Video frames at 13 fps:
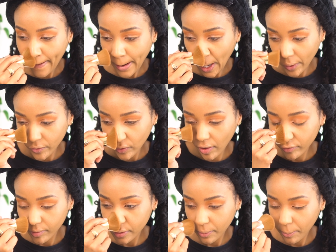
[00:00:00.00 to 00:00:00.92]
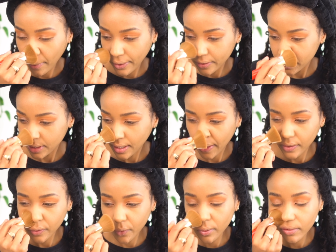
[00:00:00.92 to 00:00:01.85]
Now, if you have a sponge that
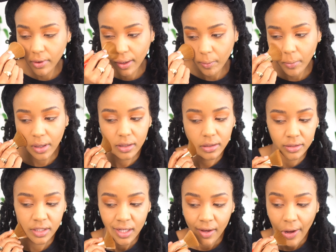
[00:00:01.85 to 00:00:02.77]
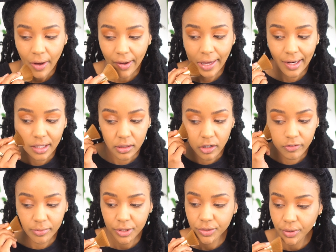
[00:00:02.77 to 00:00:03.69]
you would recommend, again, I love
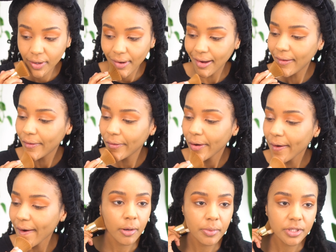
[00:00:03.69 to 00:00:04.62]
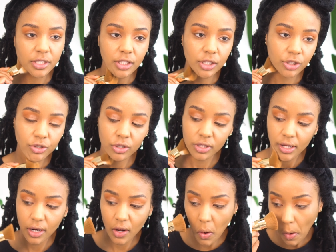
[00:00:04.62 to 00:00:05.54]
my June & Co. Purpose is to ensure
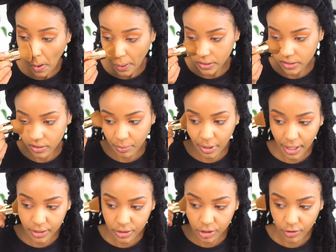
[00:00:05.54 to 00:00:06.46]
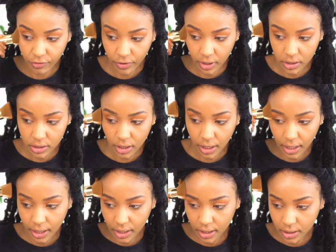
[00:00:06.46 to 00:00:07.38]
that it's applying to your face and
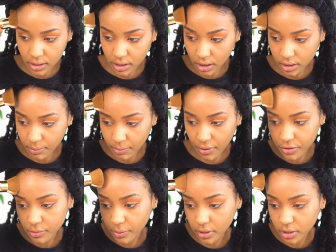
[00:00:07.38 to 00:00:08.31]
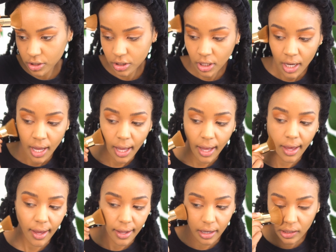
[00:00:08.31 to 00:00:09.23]
not getting sucked in by the sponge.
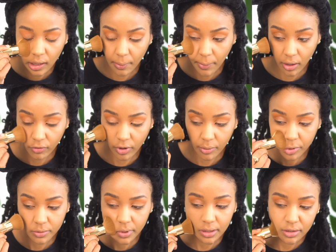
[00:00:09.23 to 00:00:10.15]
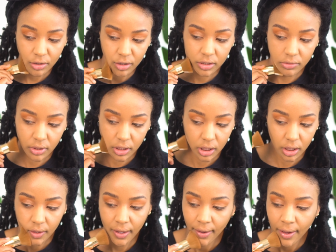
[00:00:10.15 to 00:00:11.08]
And that microfiber sponge is
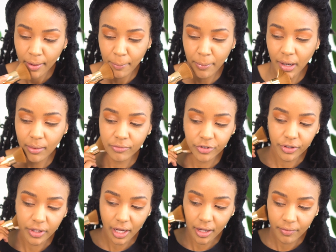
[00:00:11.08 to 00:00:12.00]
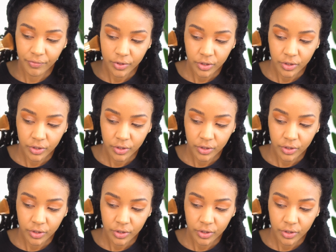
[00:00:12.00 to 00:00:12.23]
really bomb for that.